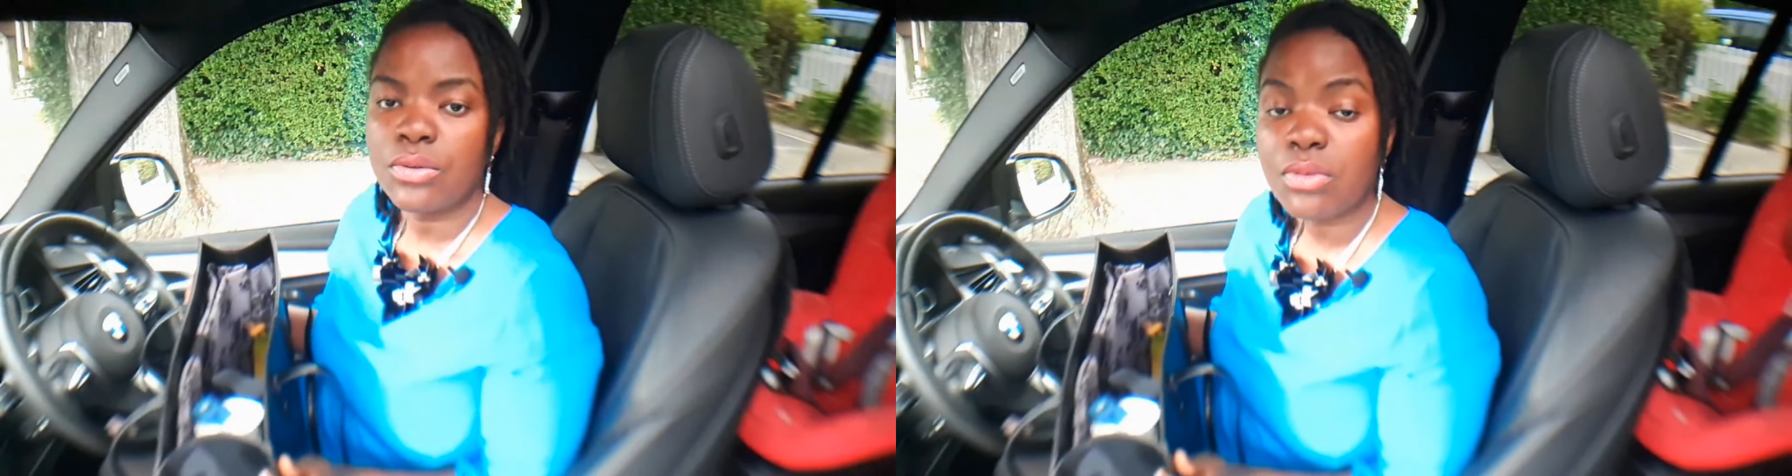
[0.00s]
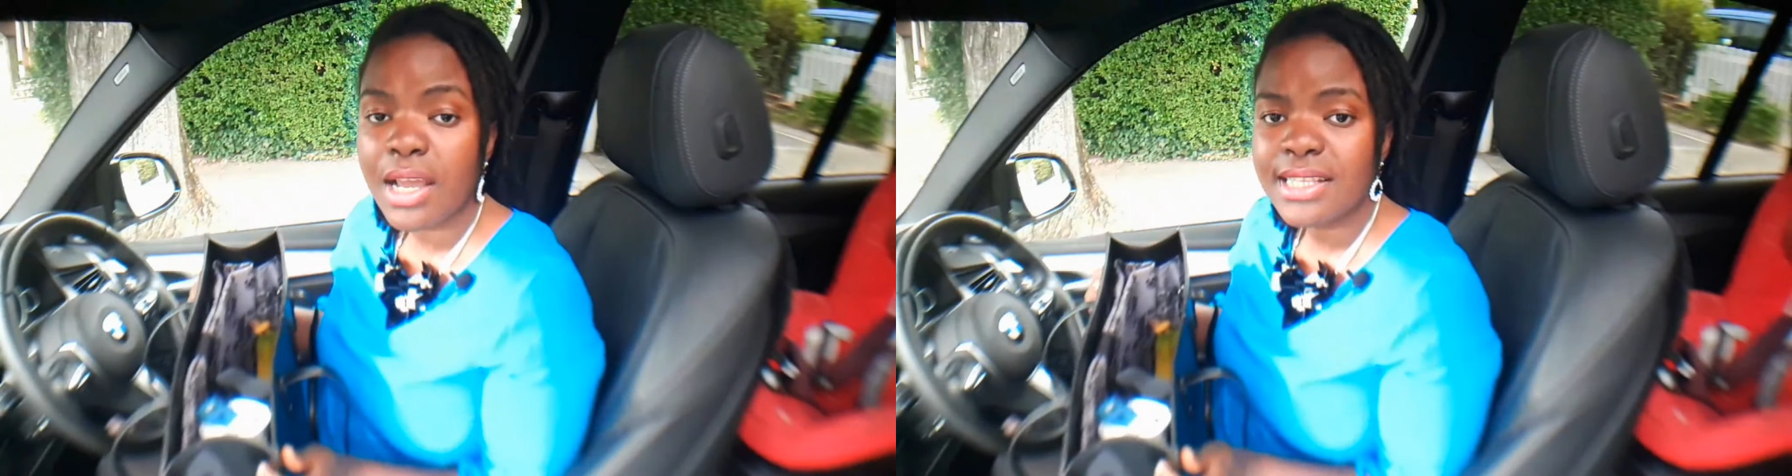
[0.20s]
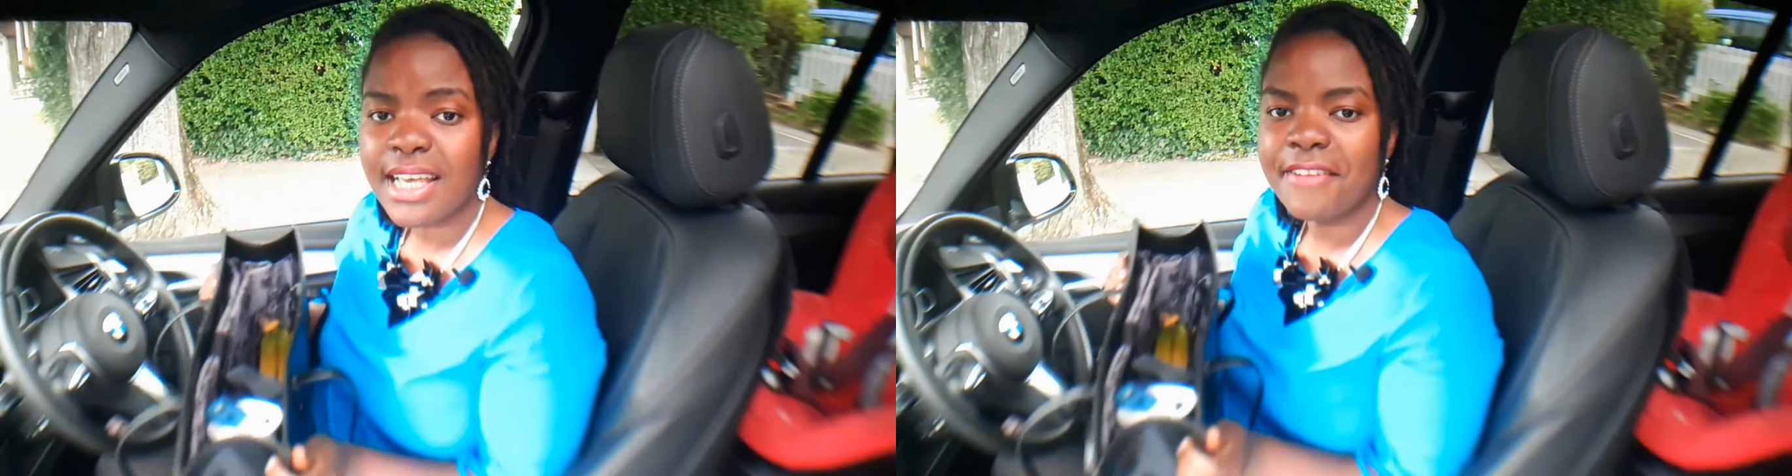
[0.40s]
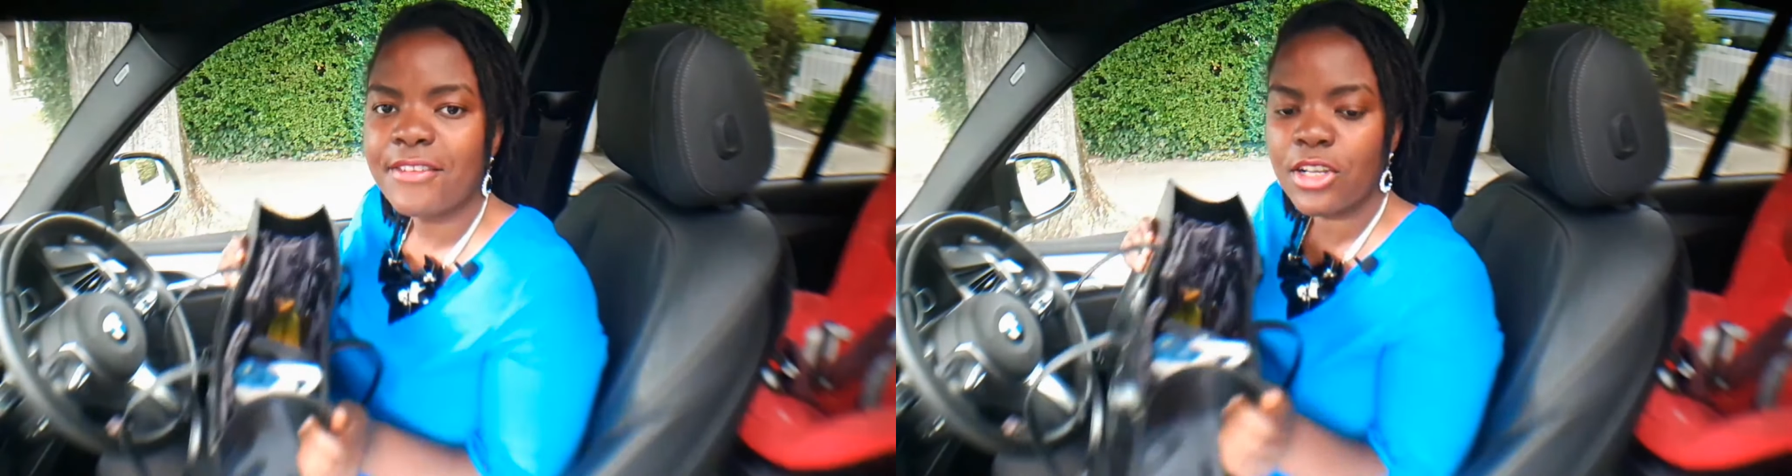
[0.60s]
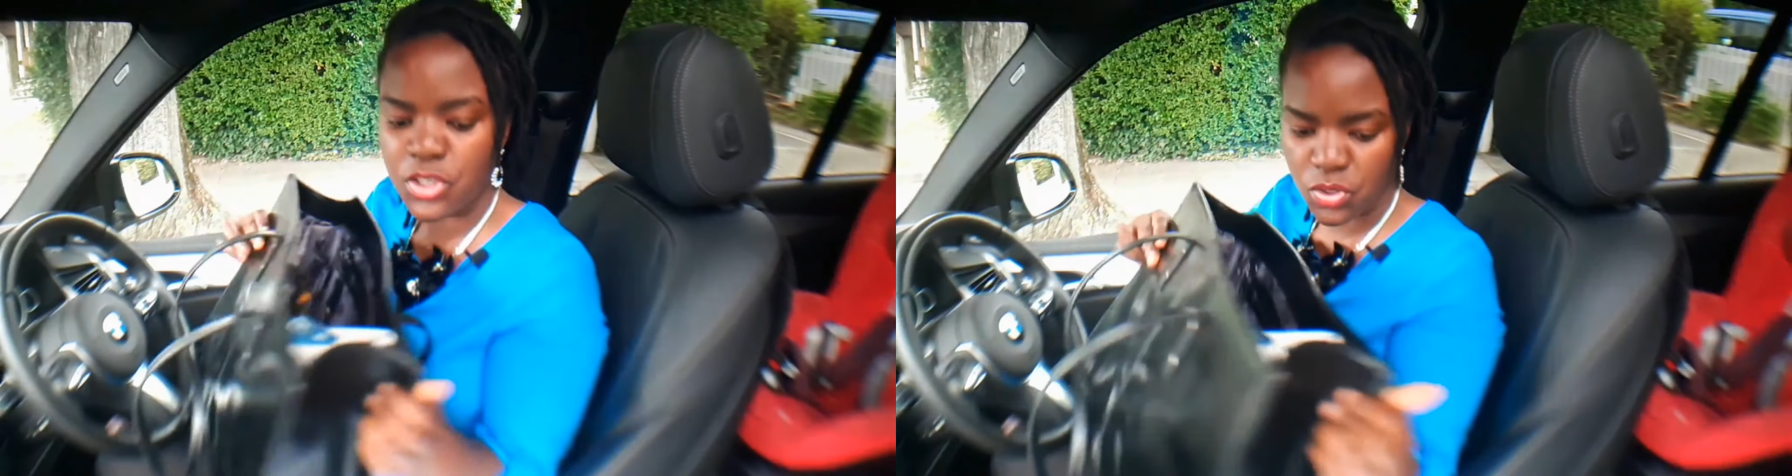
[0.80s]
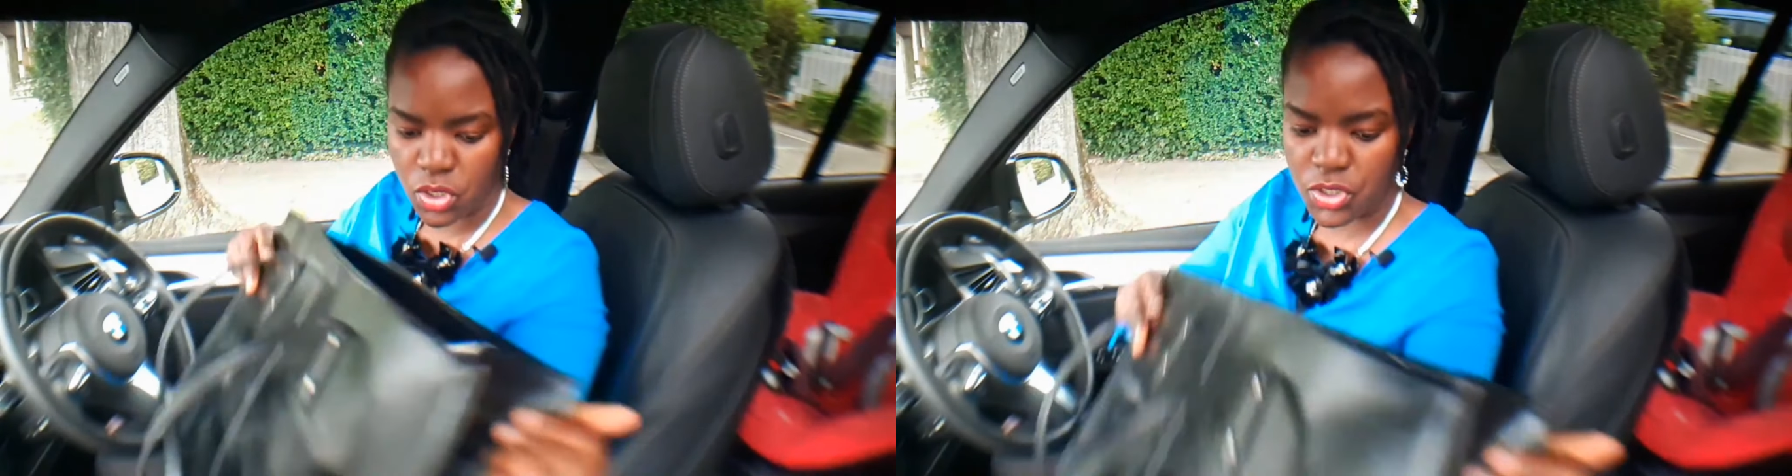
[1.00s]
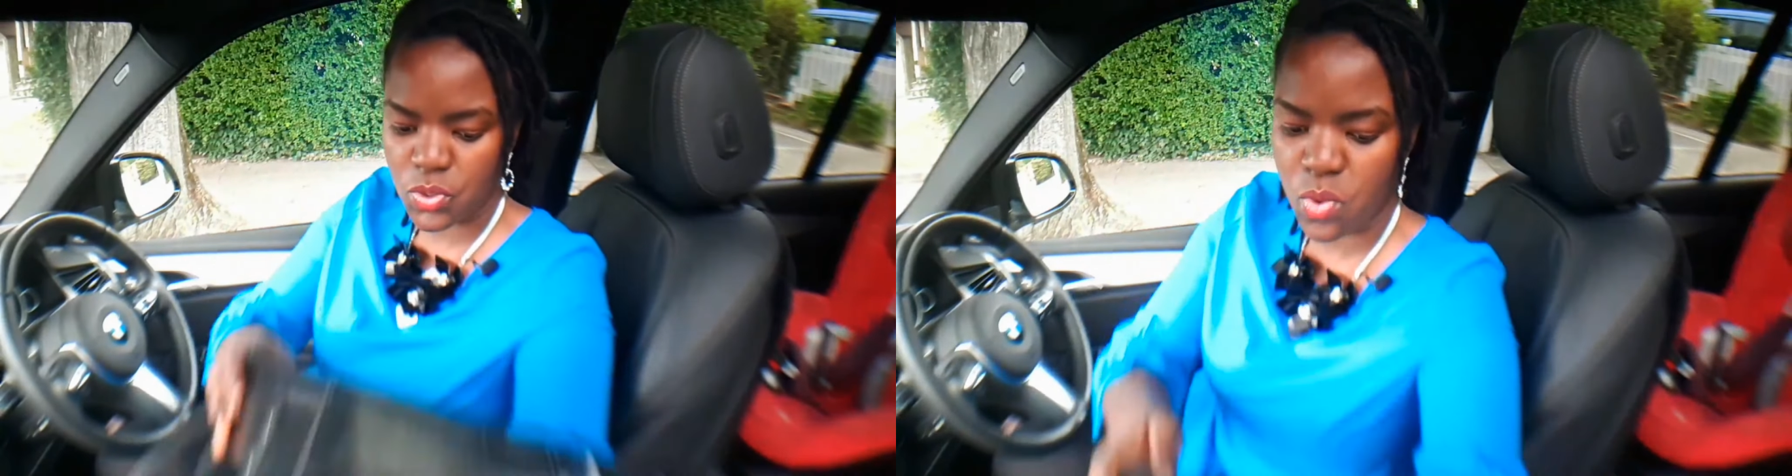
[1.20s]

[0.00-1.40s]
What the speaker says: Right, I've got to go to